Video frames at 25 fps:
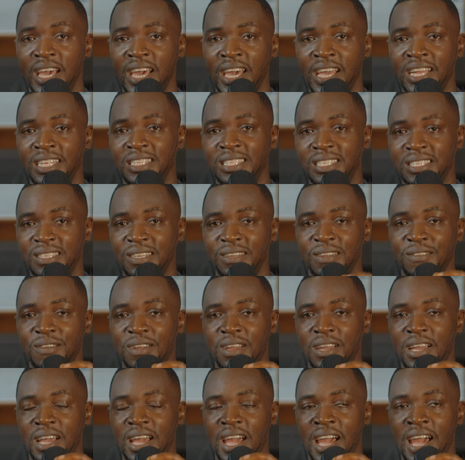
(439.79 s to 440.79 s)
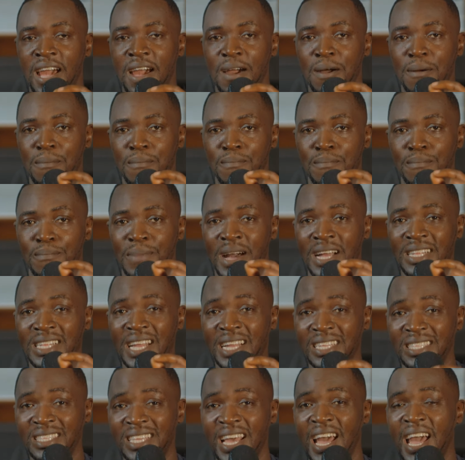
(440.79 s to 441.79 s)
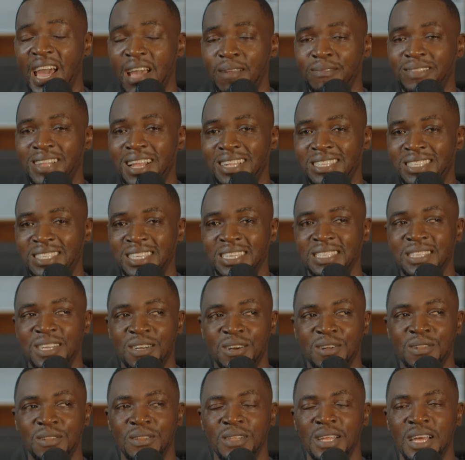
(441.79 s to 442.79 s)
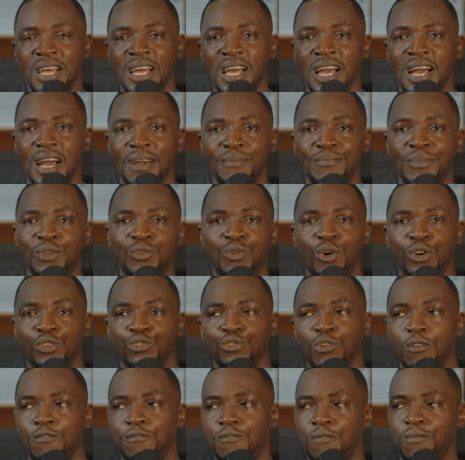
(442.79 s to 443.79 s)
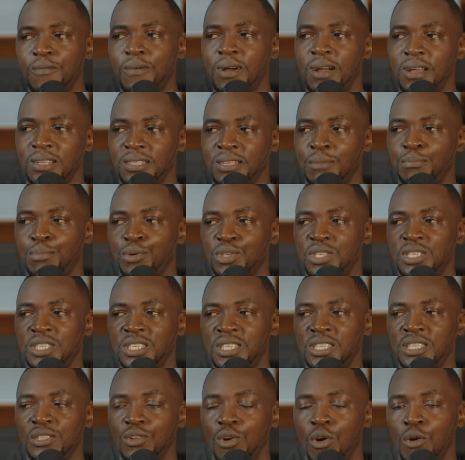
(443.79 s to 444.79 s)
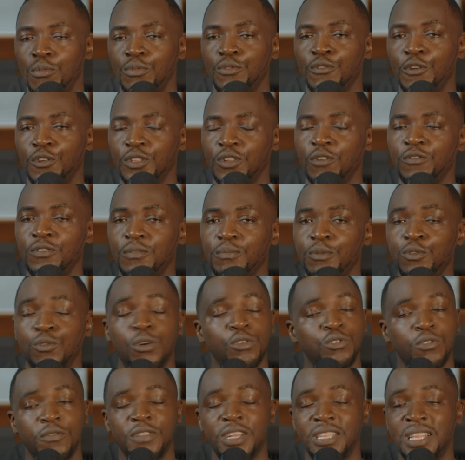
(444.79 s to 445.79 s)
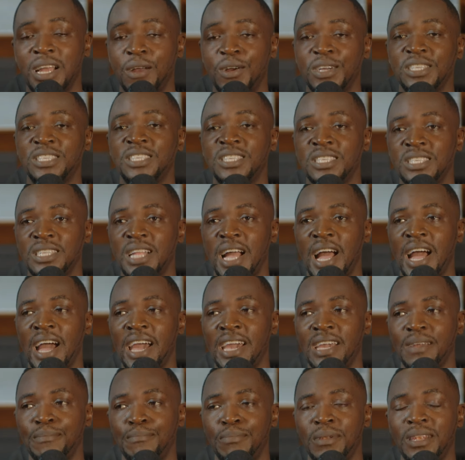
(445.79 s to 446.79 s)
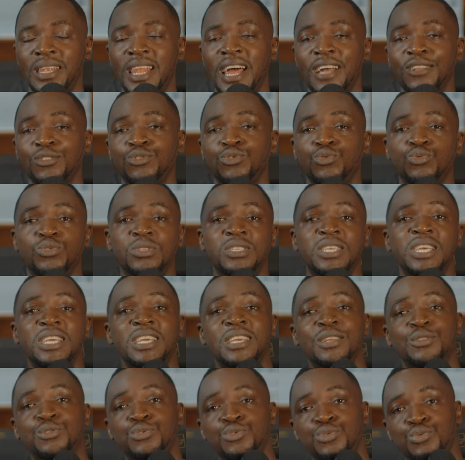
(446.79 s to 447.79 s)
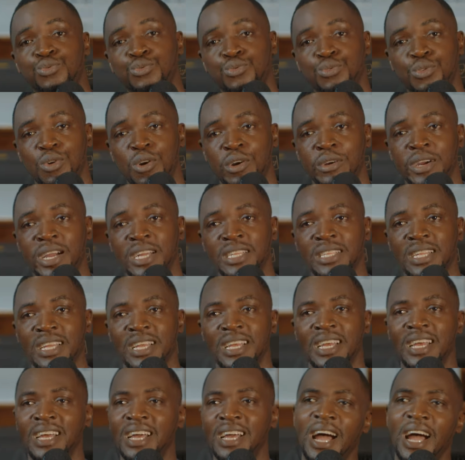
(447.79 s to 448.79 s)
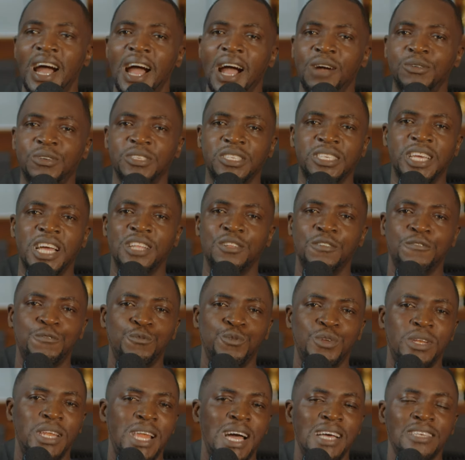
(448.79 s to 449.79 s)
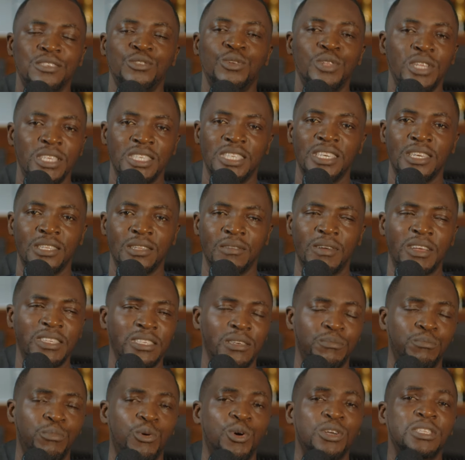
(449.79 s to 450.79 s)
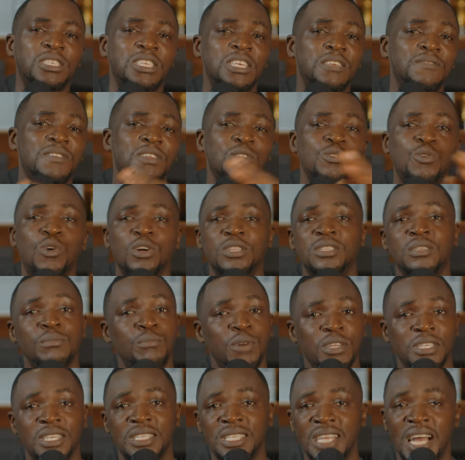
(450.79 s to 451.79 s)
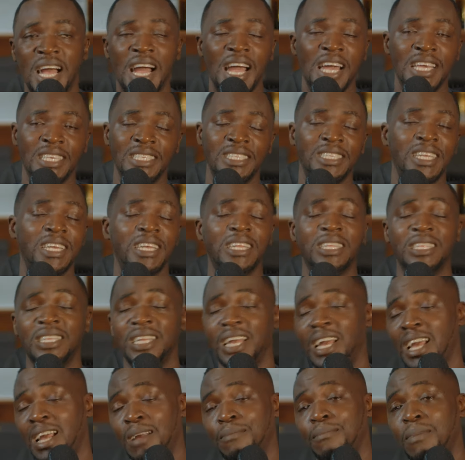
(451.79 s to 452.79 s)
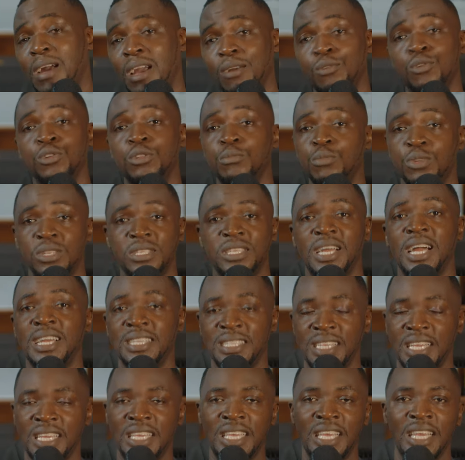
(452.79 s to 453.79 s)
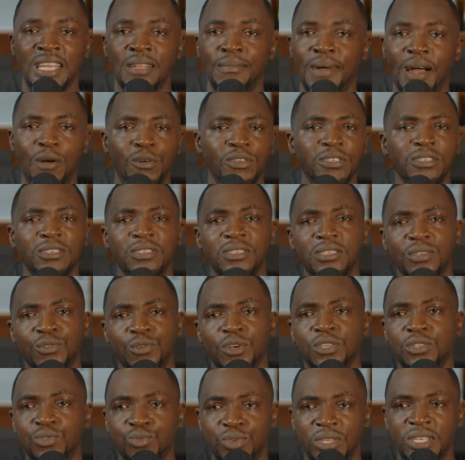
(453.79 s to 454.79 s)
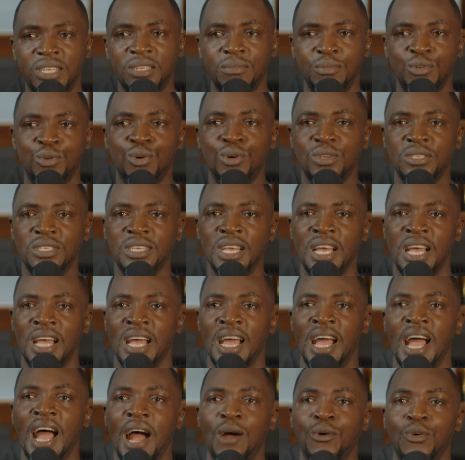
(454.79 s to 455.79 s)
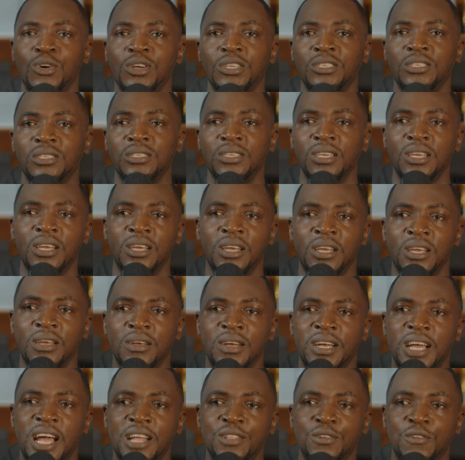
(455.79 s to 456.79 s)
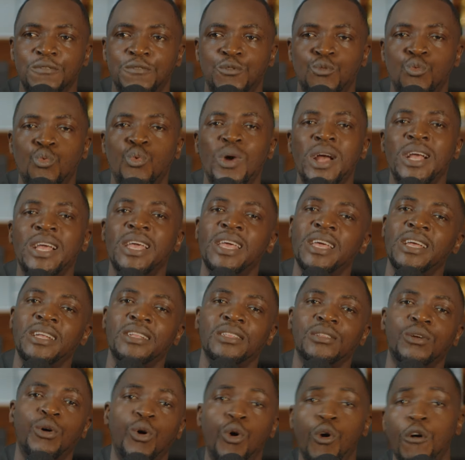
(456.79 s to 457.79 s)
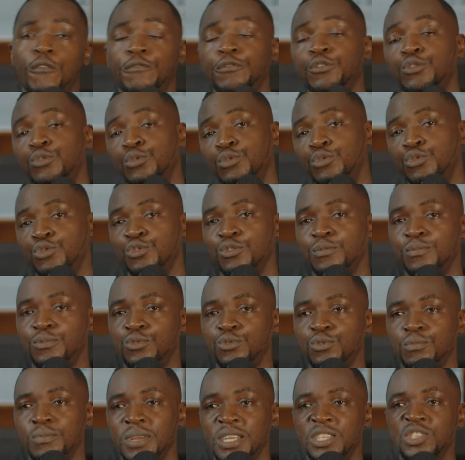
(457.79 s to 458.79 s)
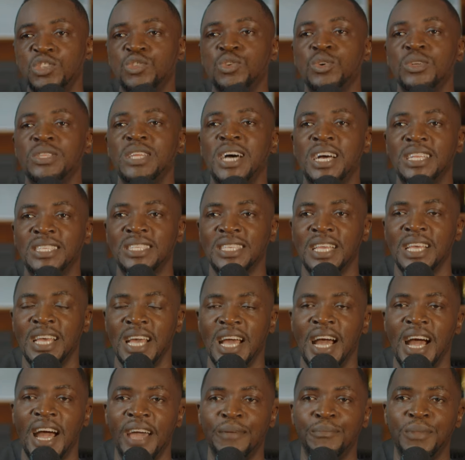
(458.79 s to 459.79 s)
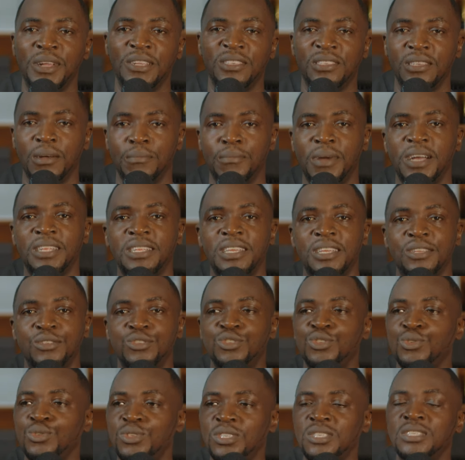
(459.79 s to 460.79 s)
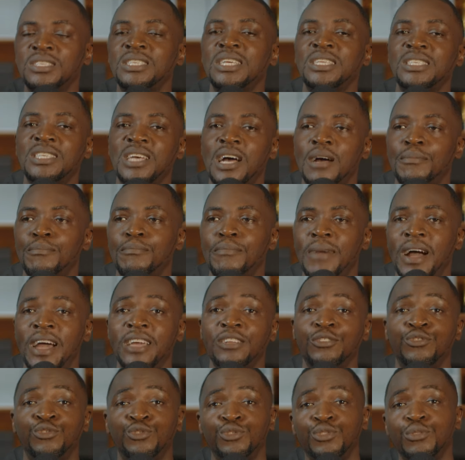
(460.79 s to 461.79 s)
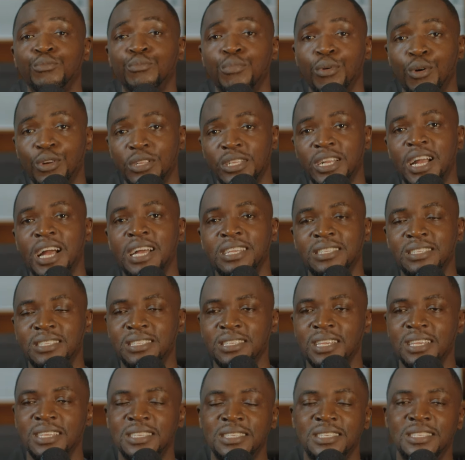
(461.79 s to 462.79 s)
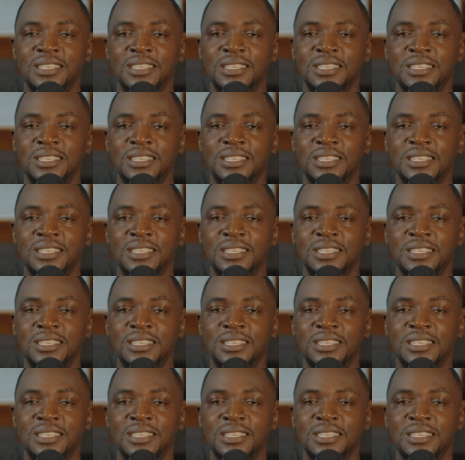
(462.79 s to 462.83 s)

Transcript: And Uh, by that time, the channel, because of the position or because of because of the direction I planned to take it to, all right, I was kind of relaxed on the channel. At a point, it even got demonetized, and um, I got monetized again. But I wasn't serious with it because I was kind of working off YouTube to make sure that I make some money to set up my dream podcast.